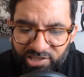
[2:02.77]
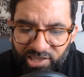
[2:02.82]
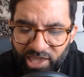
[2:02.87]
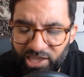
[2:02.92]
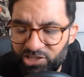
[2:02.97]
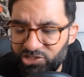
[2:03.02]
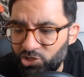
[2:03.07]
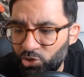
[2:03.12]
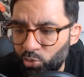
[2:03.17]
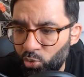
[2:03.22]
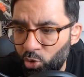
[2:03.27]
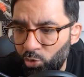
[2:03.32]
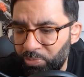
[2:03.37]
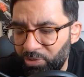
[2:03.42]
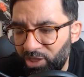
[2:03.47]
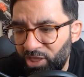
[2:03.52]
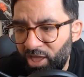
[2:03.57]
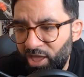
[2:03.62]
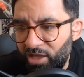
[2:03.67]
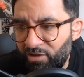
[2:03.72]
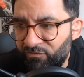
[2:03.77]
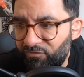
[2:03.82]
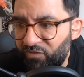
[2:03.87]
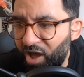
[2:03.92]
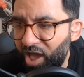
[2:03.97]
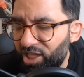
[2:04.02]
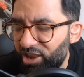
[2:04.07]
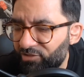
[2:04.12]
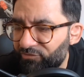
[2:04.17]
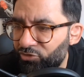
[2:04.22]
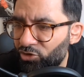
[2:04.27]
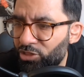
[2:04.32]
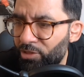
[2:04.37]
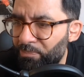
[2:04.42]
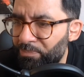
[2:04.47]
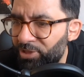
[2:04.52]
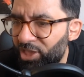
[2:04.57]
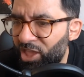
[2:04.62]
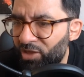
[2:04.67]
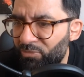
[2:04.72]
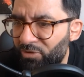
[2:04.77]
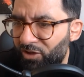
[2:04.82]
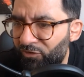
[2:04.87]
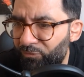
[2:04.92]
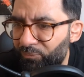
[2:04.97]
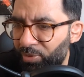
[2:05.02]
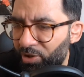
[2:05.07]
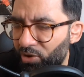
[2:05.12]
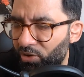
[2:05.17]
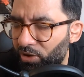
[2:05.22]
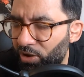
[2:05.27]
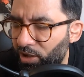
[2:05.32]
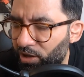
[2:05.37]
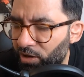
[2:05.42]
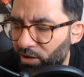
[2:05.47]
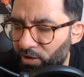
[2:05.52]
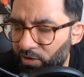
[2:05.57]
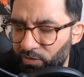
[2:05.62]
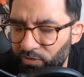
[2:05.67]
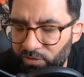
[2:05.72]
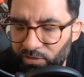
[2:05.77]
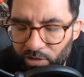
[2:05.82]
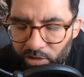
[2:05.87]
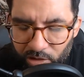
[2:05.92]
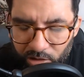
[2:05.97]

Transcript: Gaethje will be fighting for the BMF belt, and I was like,